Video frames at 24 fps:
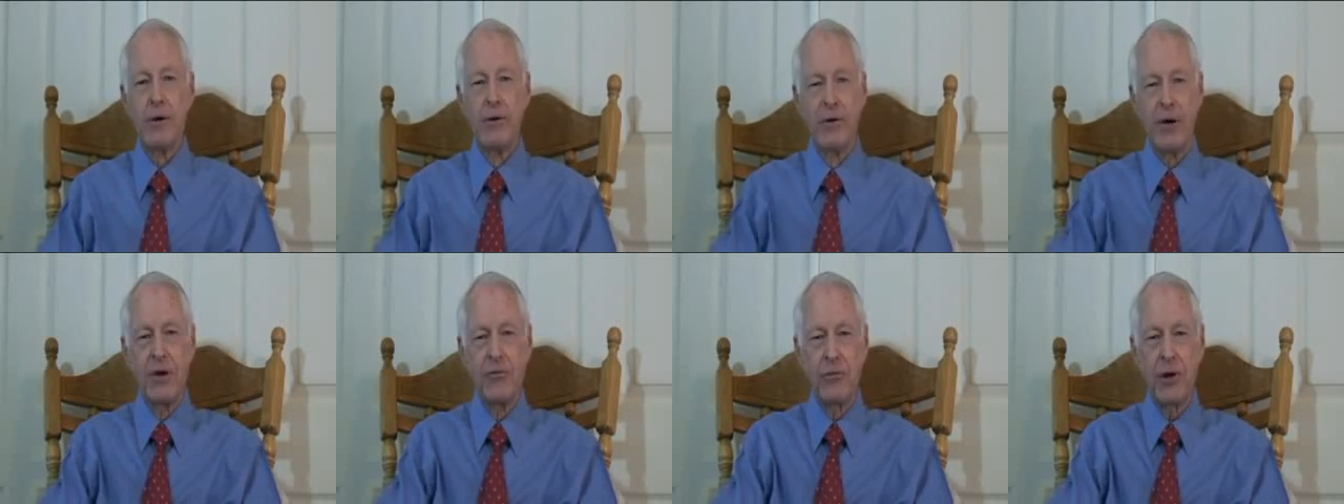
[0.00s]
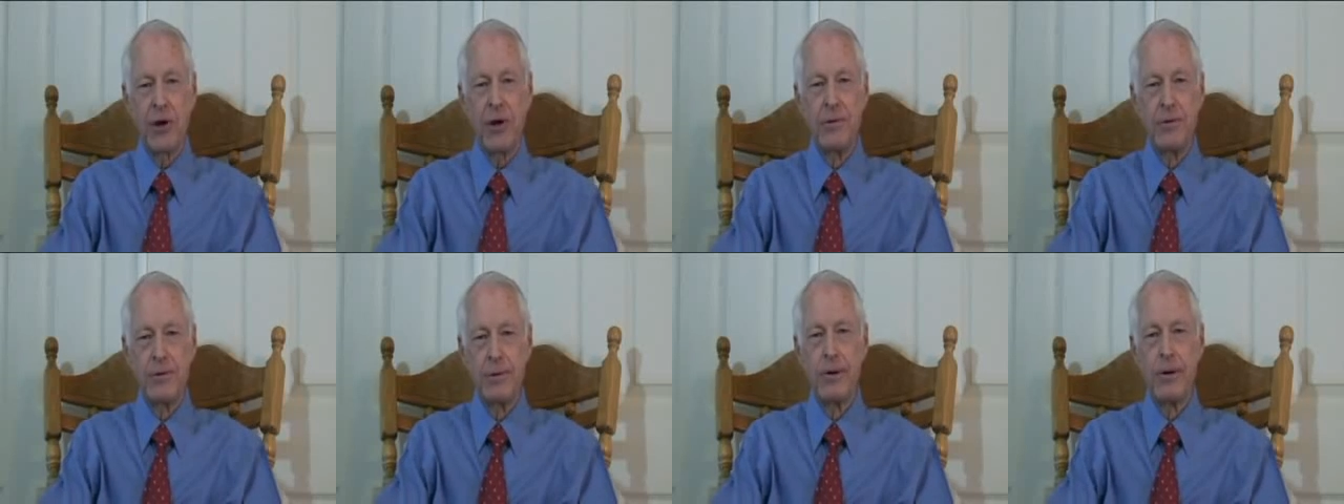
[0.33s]
So
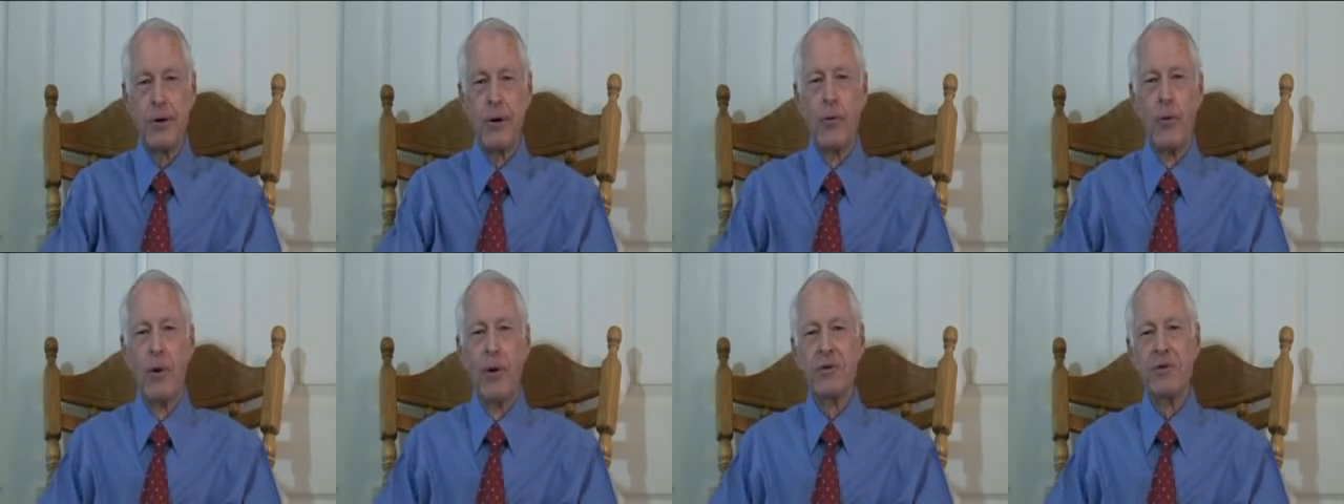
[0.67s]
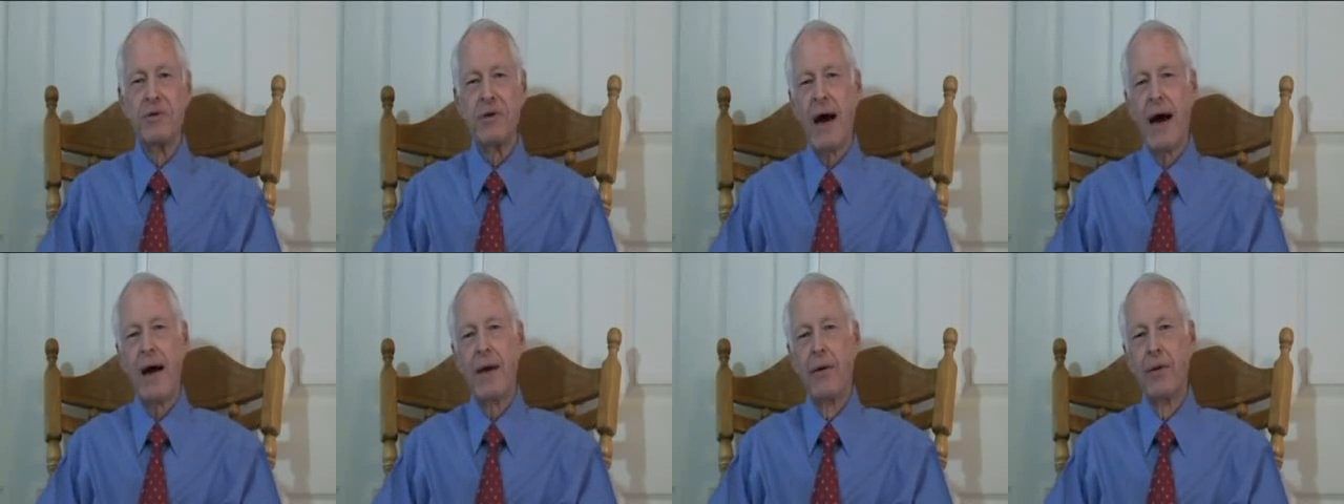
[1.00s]
they said, sure,
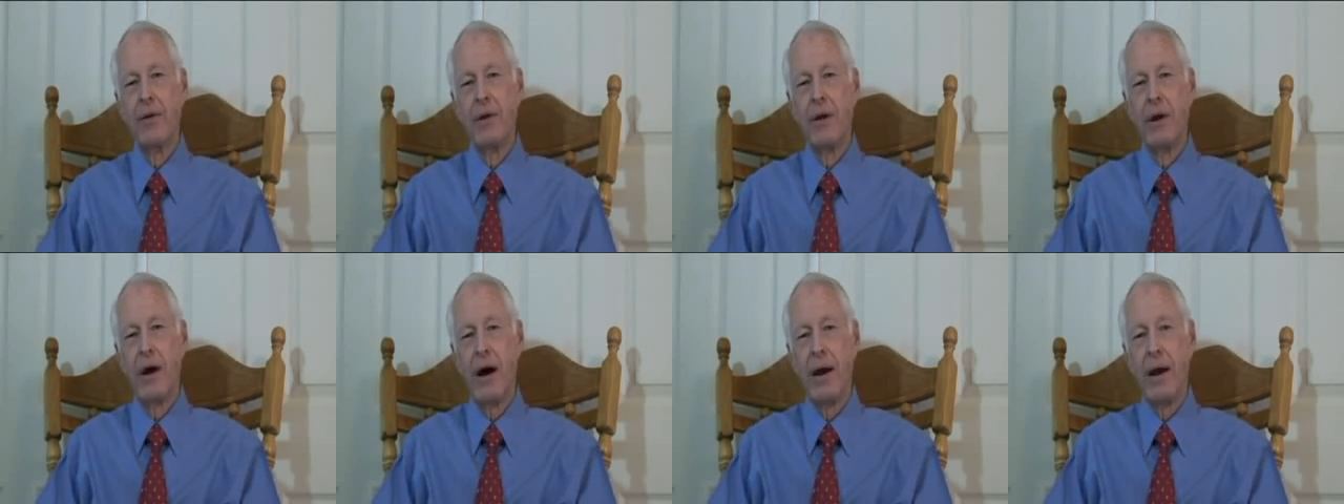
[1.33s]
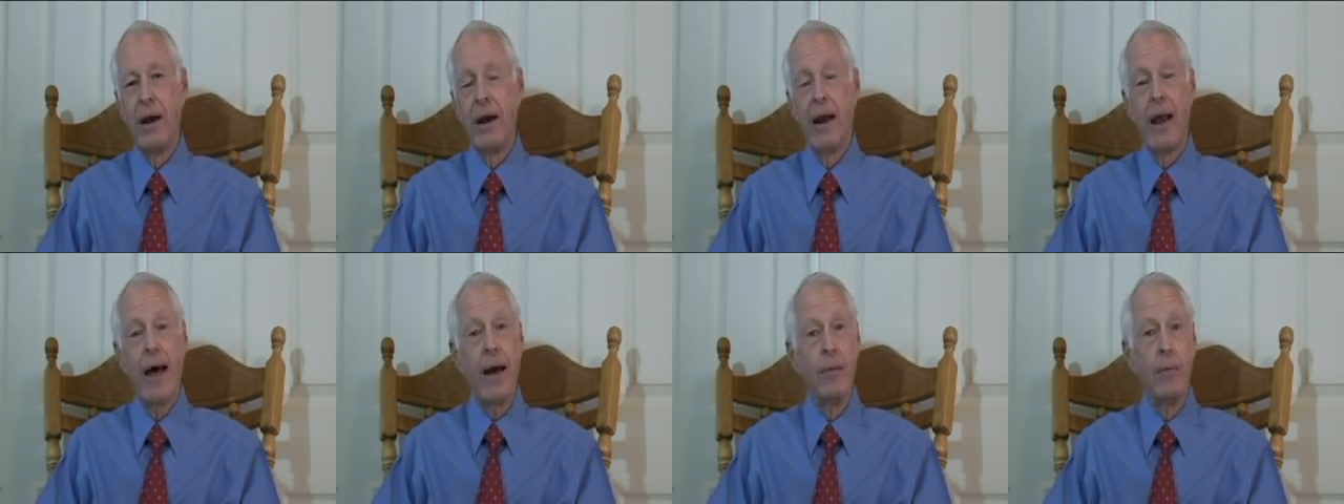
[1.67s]
we'll sign on the
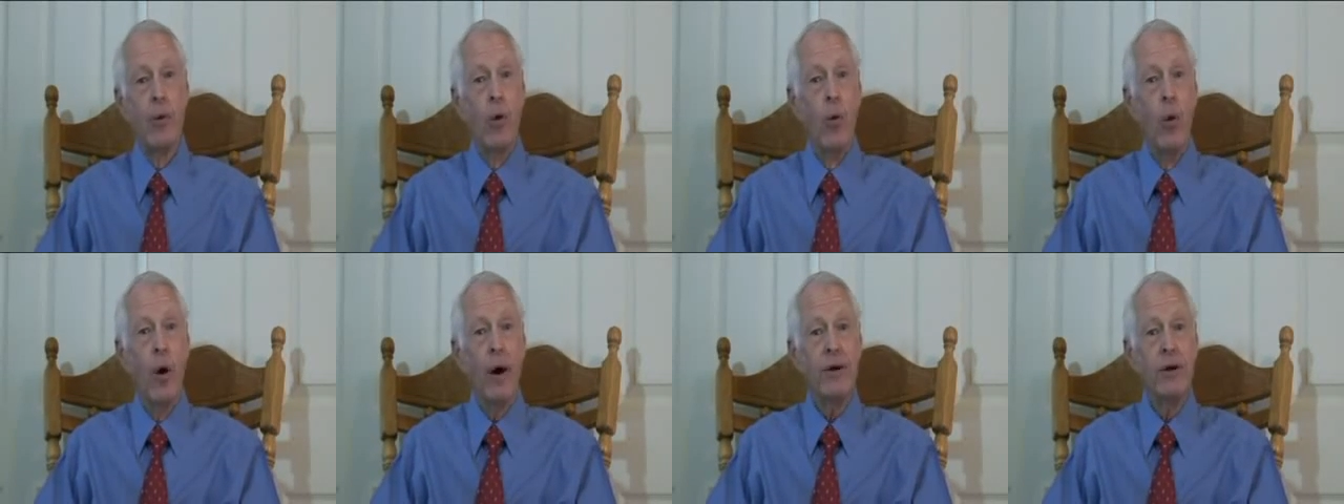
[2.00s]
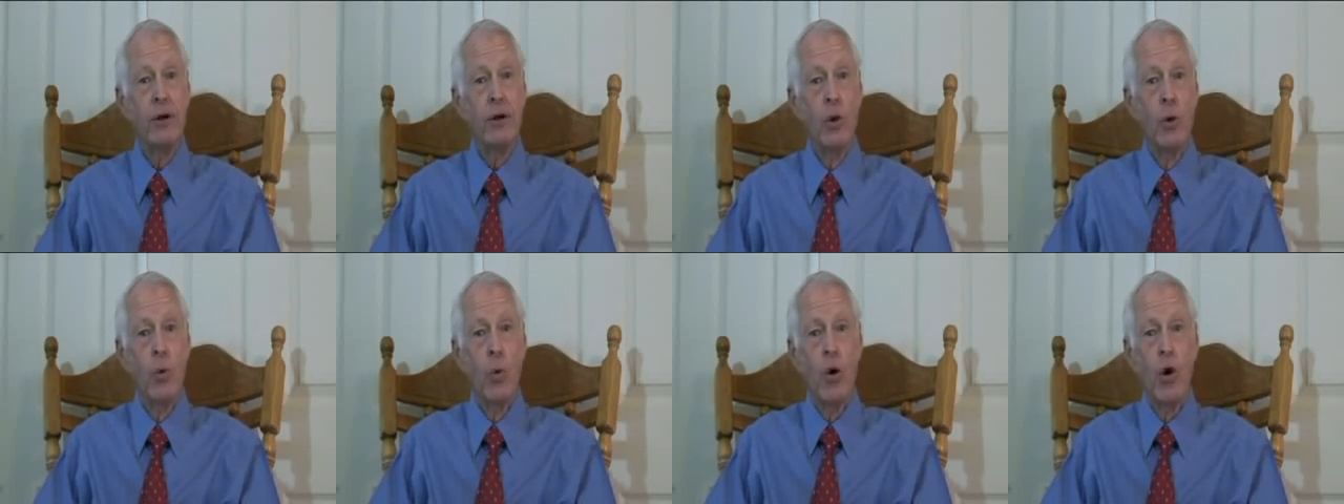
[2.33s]
dotted line. Well,
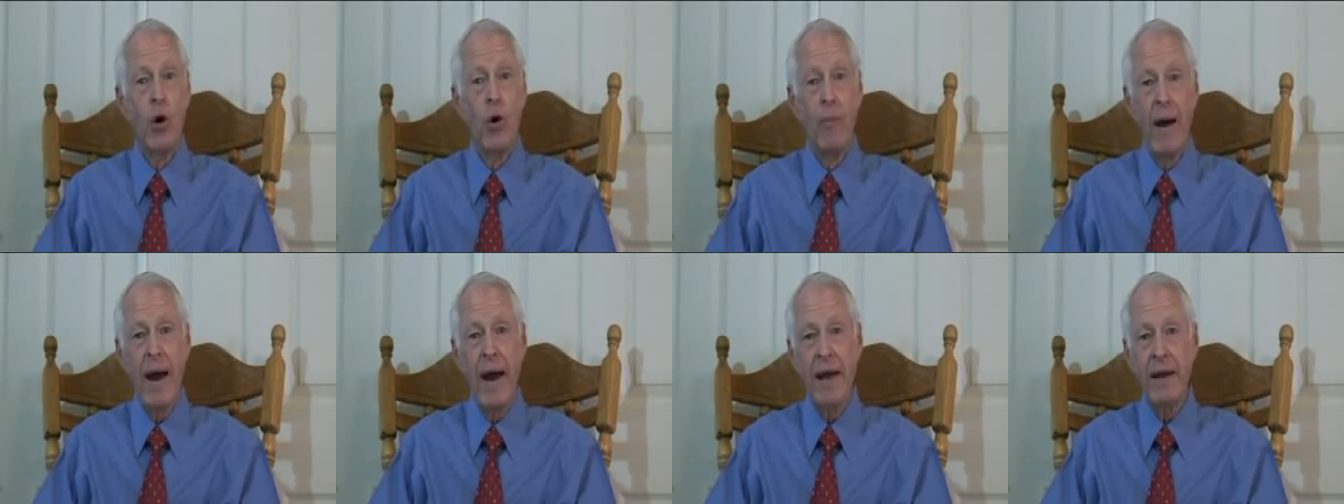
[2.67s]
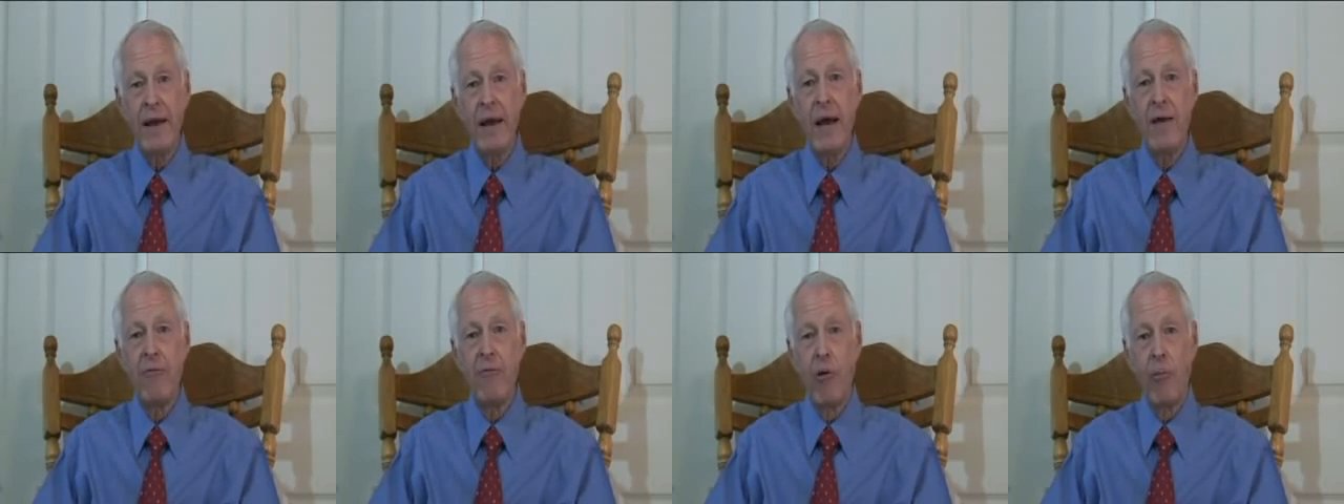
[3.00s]
what did the World
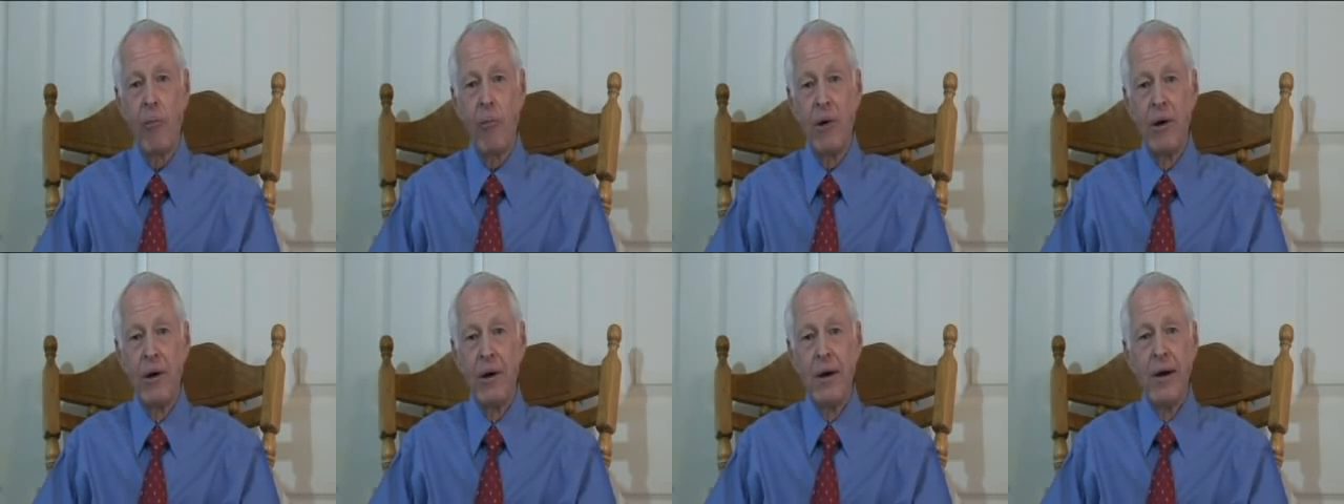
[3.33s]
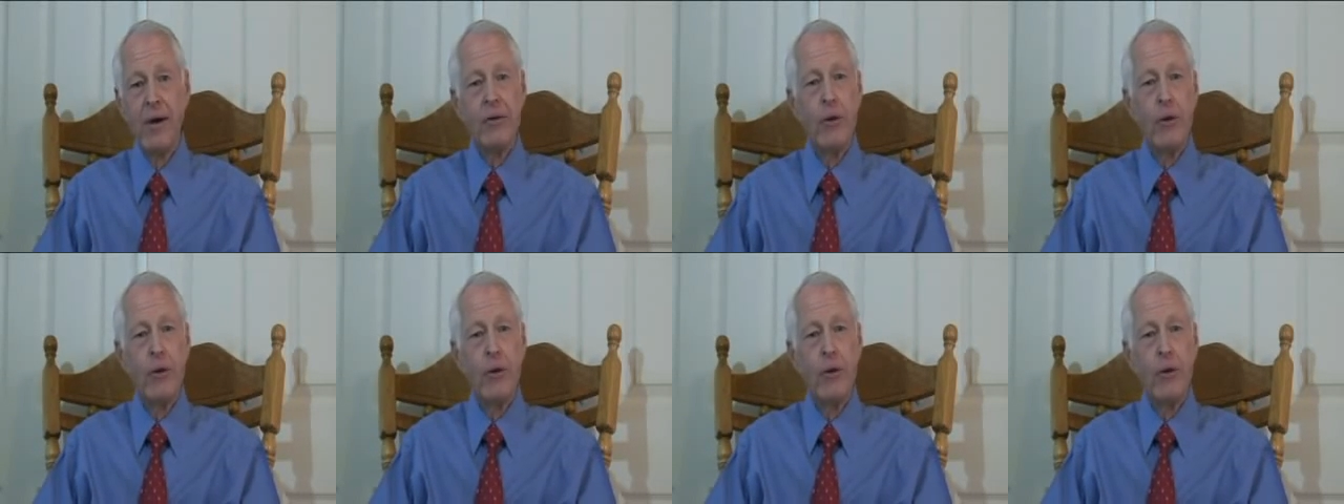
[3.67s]
Bank give them?